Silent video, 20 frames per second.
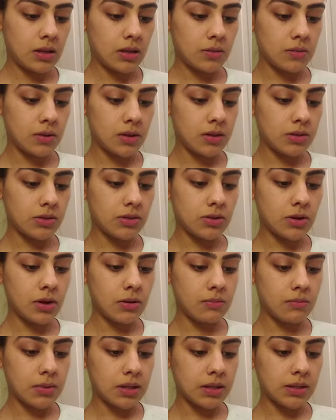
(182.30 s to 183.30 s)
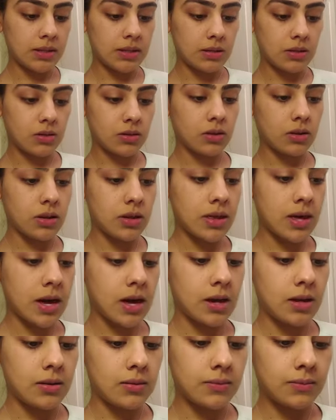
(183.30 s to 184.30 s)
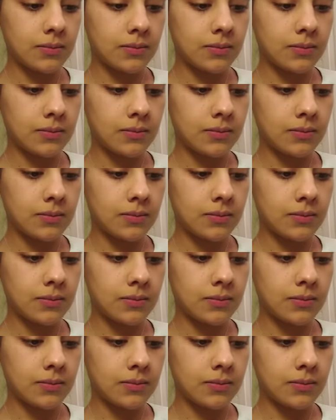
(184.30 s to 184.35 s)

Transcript: I'm gonna start mixing all of that.